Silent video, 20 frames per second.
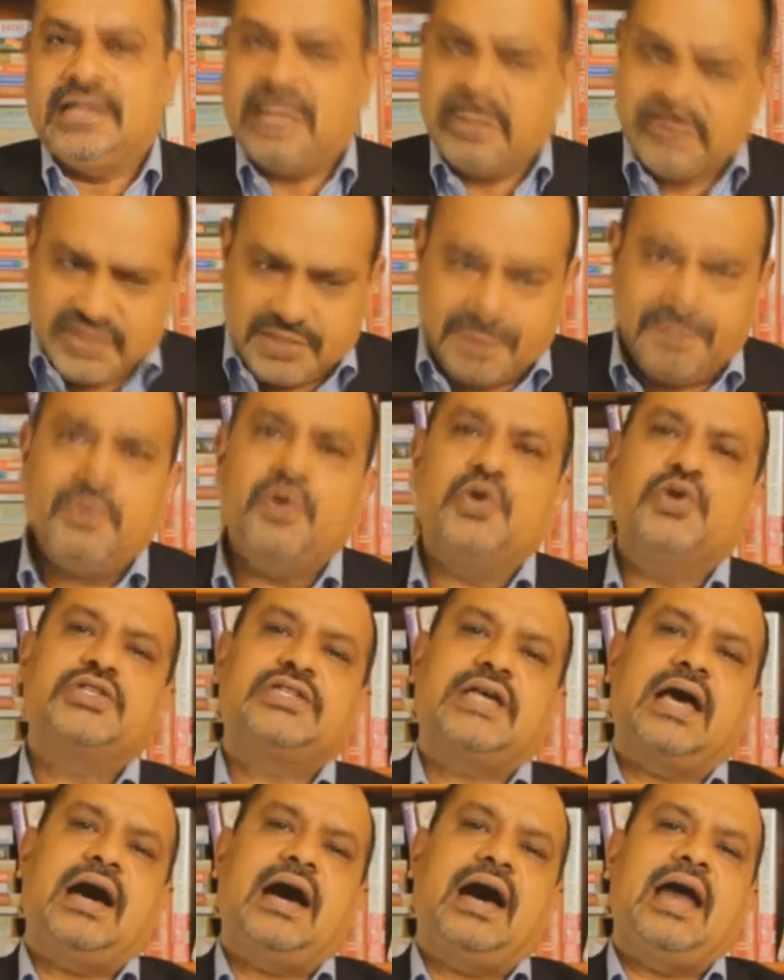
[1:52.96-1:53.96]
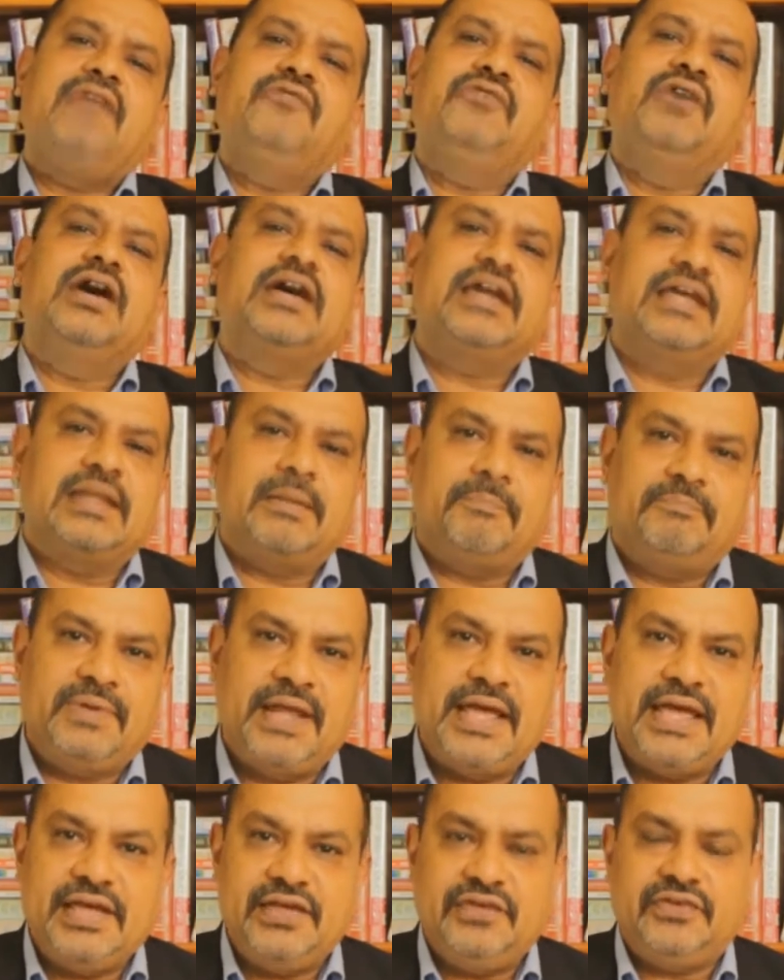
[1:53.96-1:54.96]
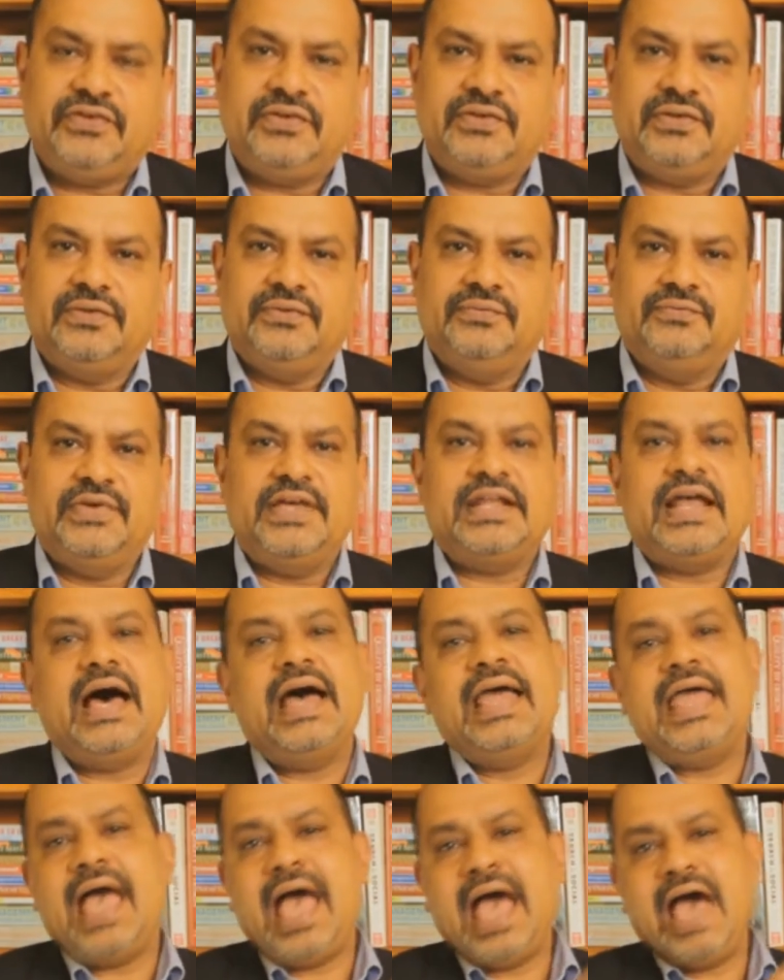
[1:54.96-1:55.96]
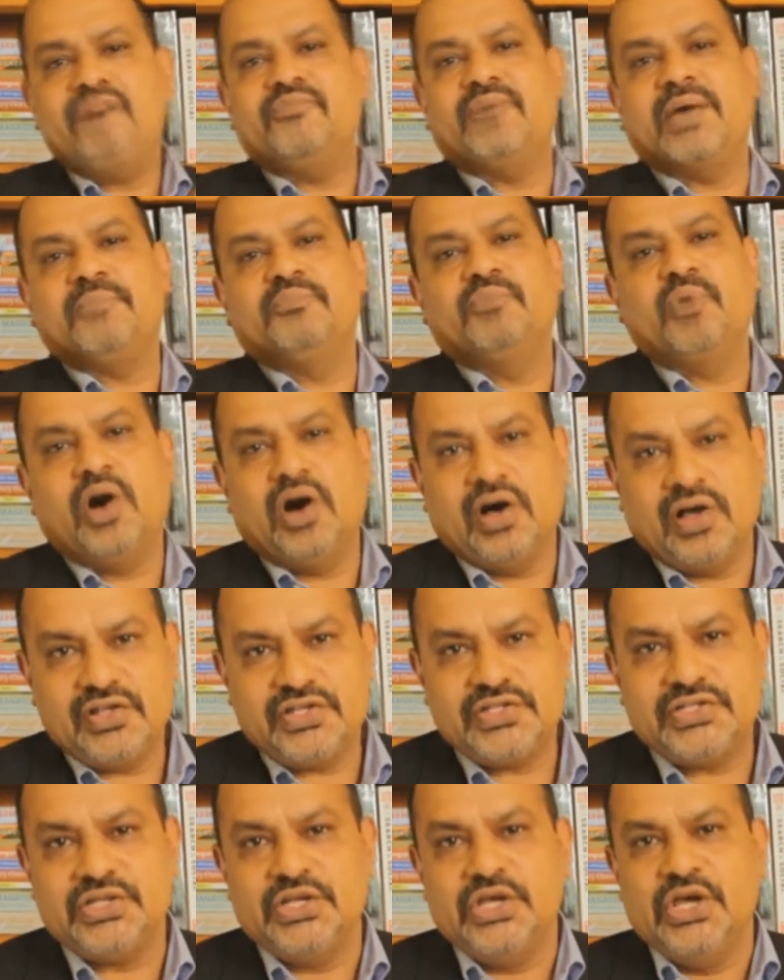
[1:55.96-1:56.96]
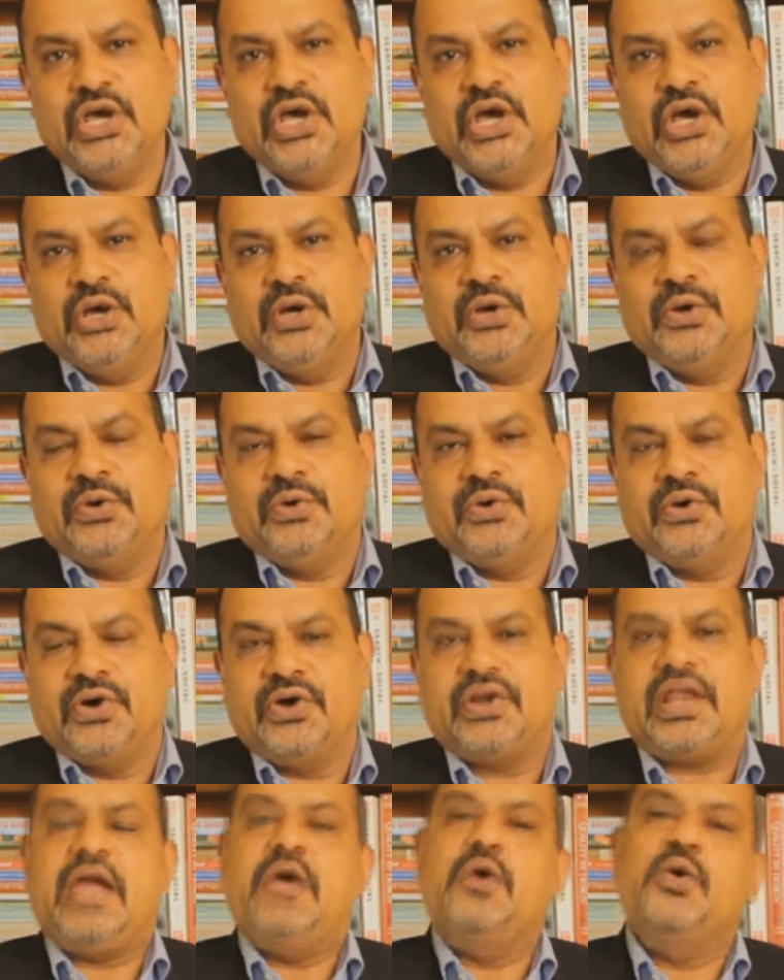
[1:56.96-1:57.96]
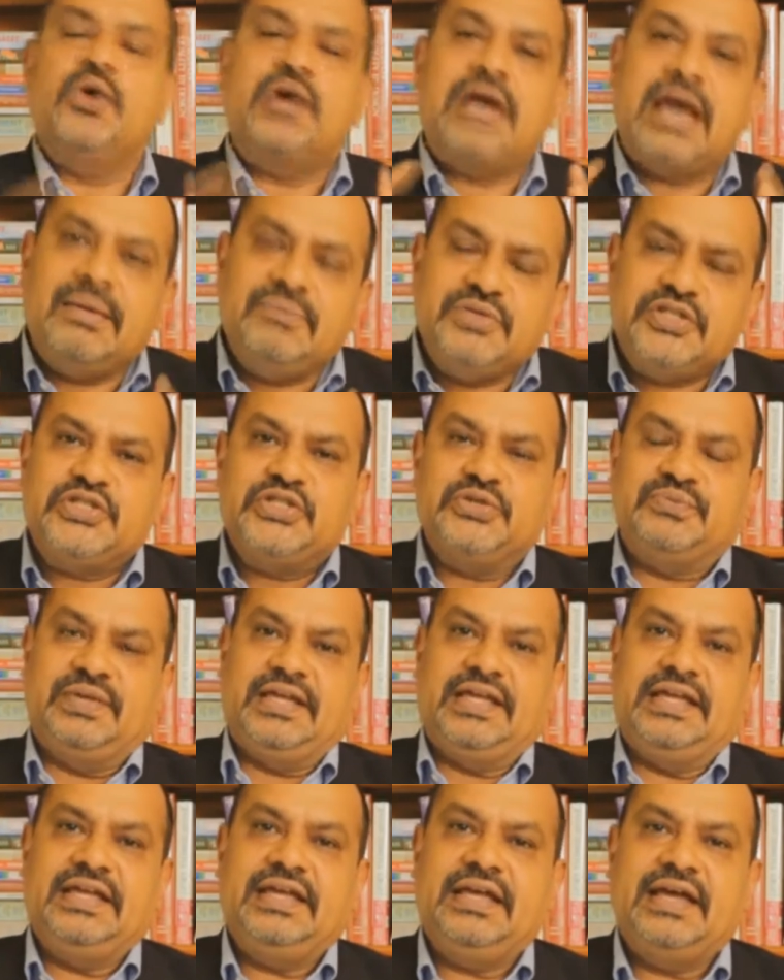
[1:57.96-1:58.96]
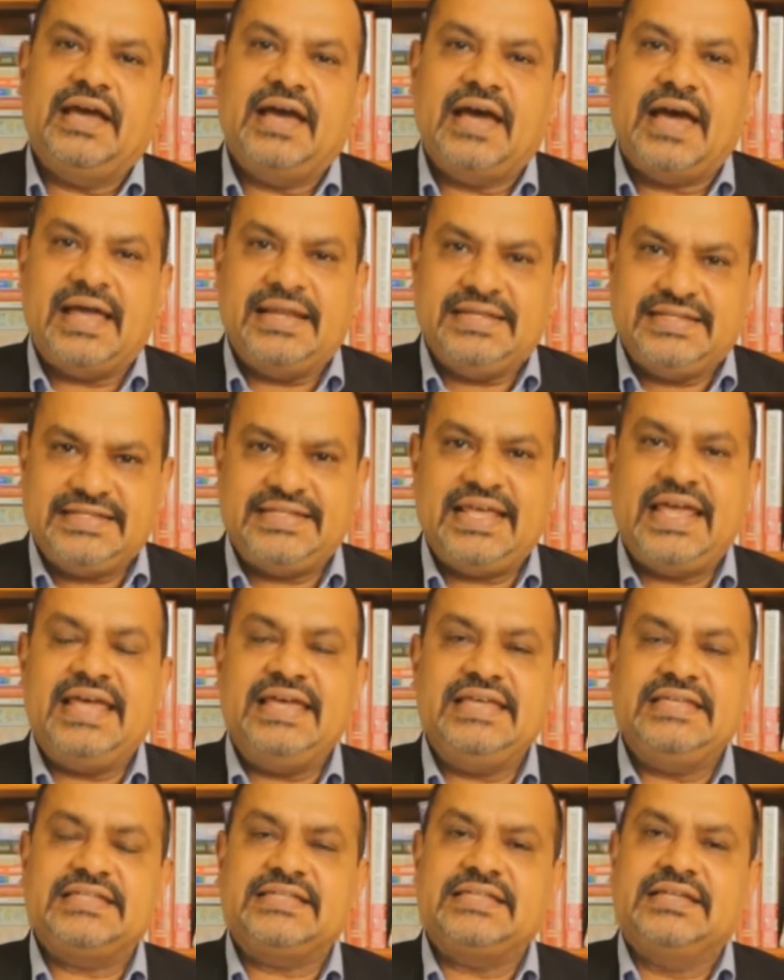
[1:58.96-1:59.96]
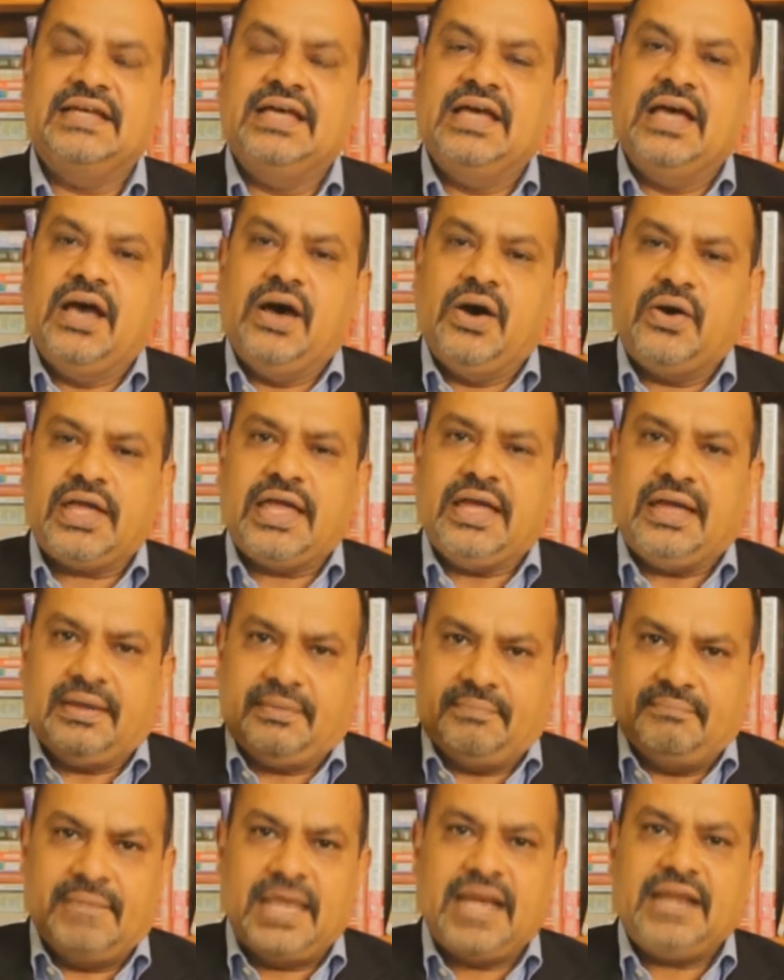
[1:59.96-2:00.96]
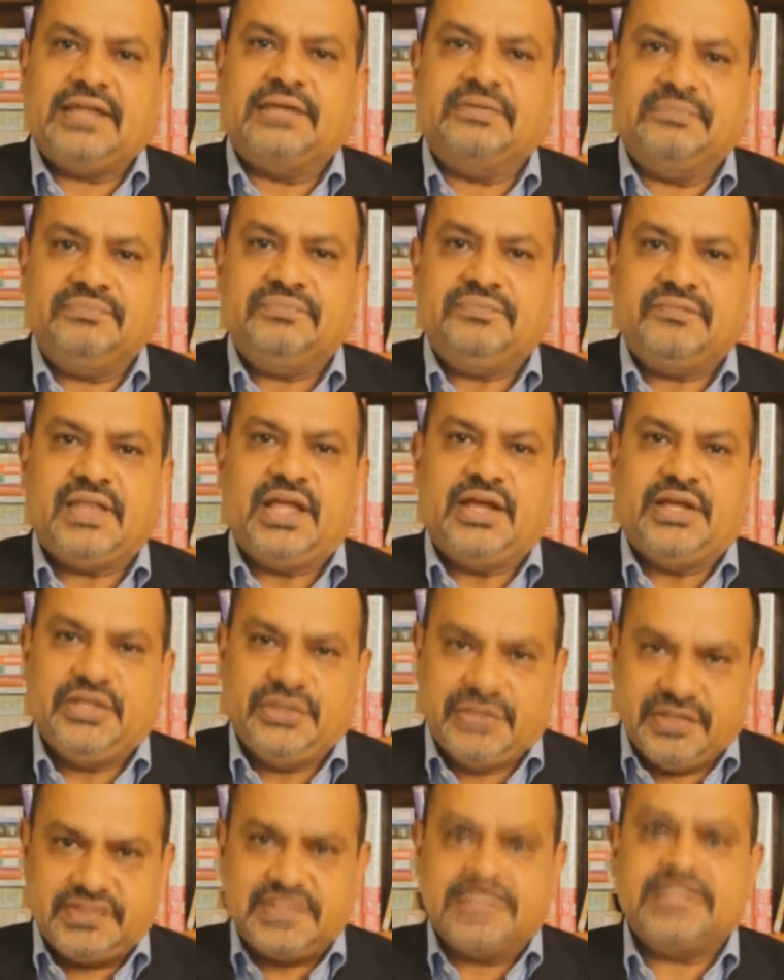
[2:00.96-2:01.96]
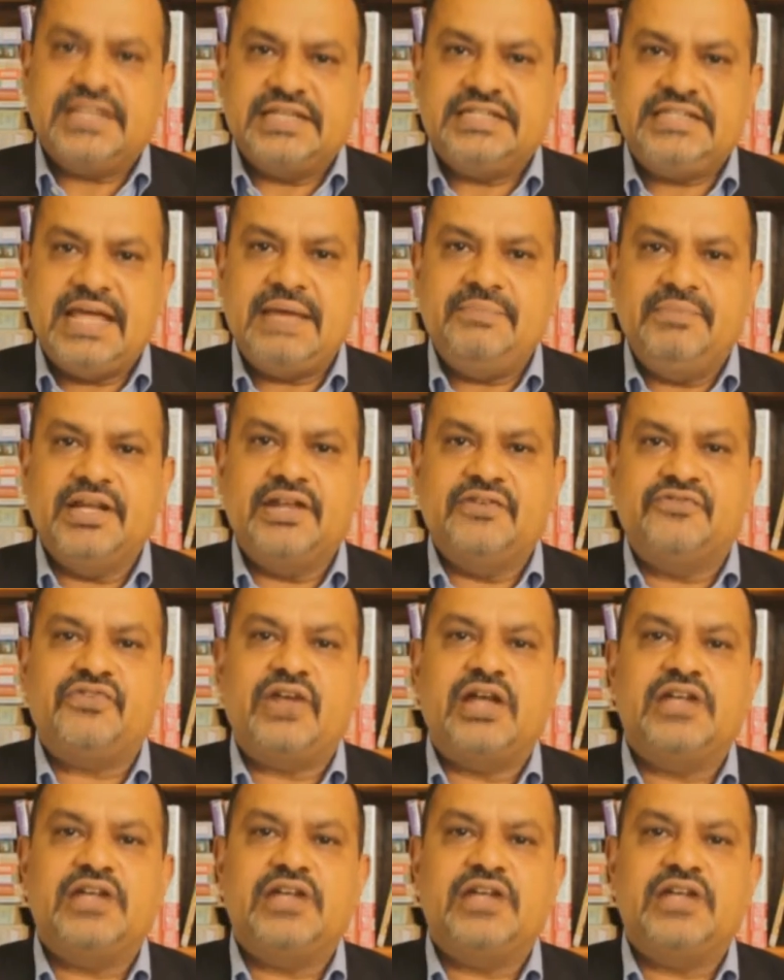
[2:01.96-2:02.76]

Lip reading: Now suppose I work in a place where I have my boss, who comes to me and says, okay, Malcolm, this is the table in